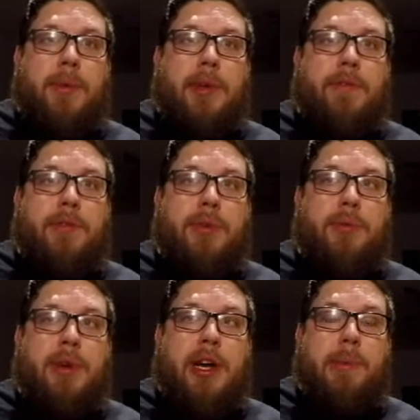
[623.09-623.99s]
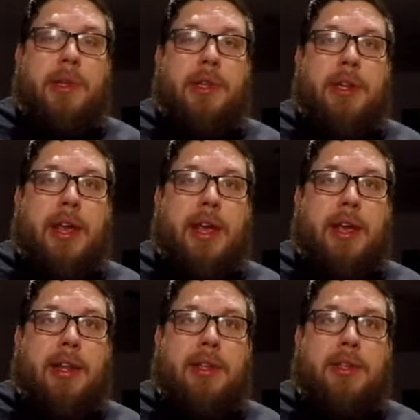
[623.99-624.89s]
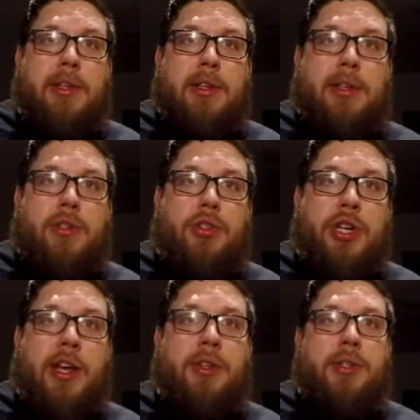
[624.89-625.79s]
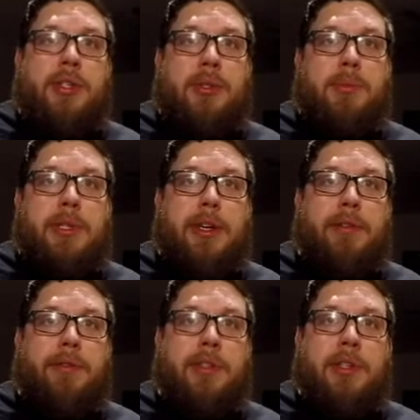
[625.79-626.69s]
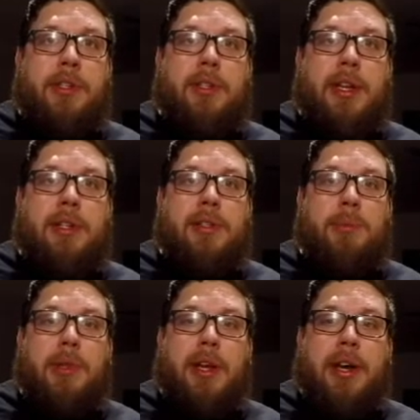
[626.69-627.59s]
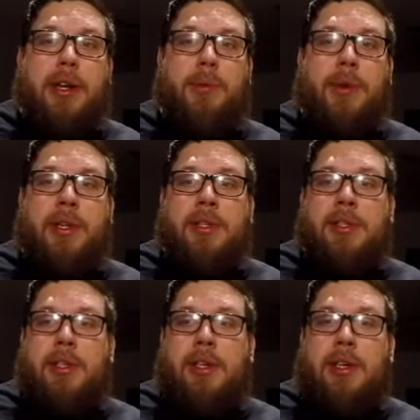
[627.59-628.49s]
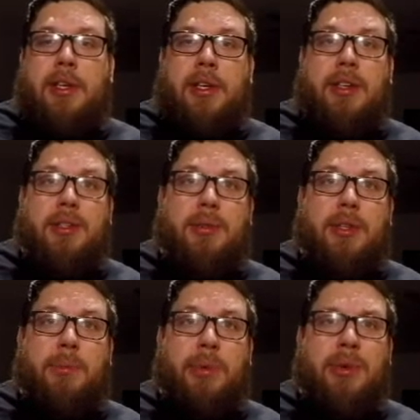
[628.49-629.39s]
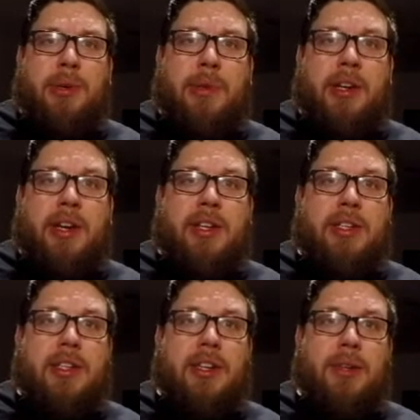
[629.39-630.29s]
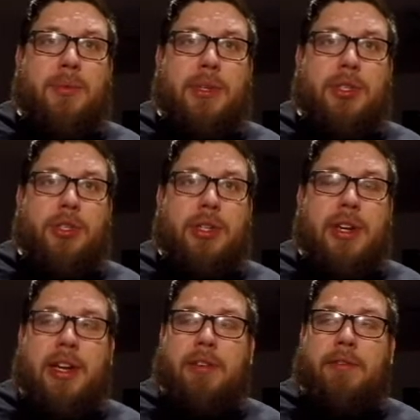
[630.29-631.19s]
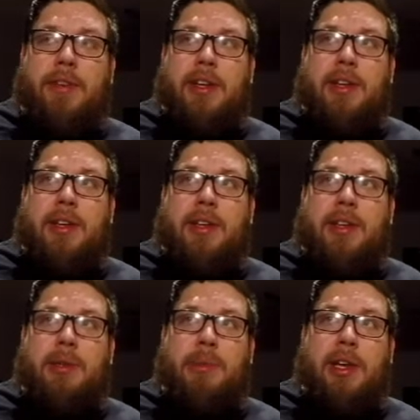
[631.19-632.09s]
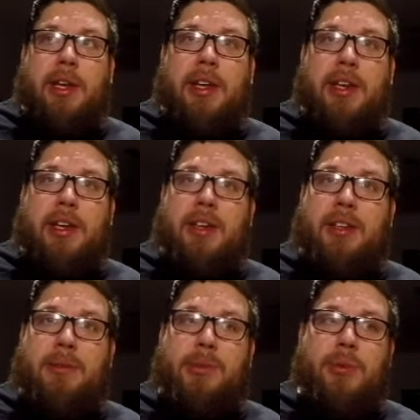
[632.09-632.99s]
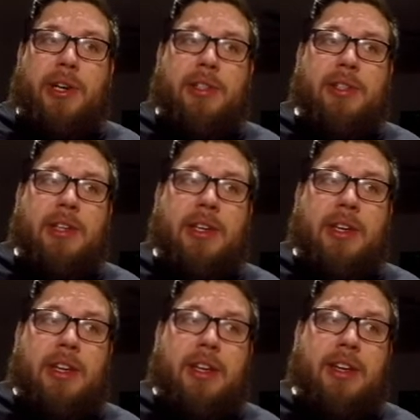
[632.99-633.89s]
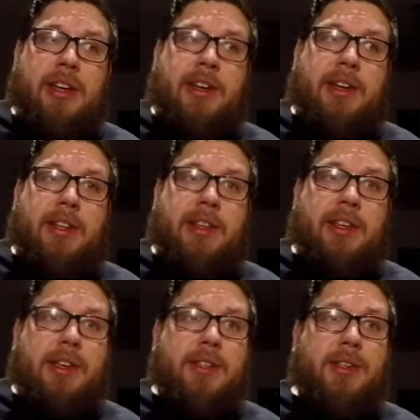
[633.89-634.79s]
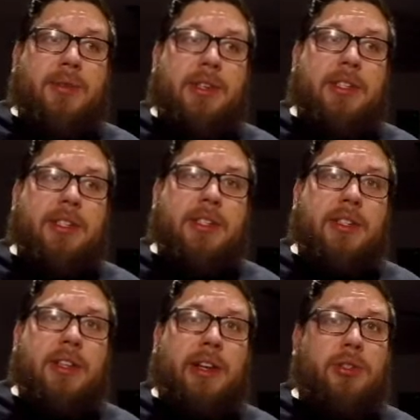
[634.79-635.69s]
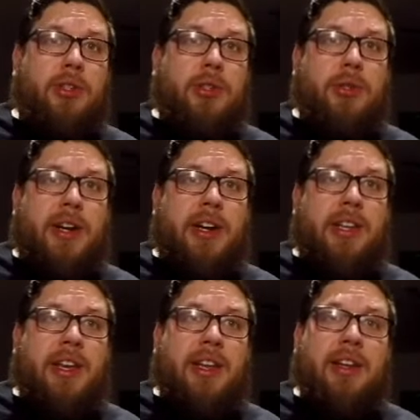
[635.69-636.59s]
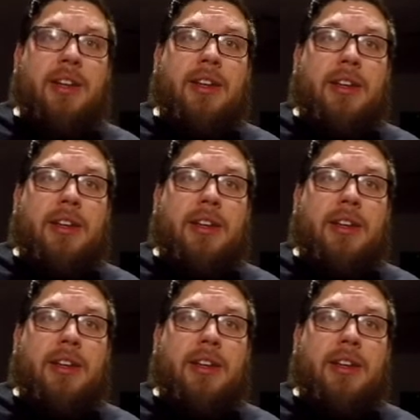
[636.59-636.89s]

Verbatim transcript: of new ramen and challenges himself to taste some of the hotter ones, including the Prohibited 18, which kind of killed me, and it killed him twice, and I think he's going to actually try it again.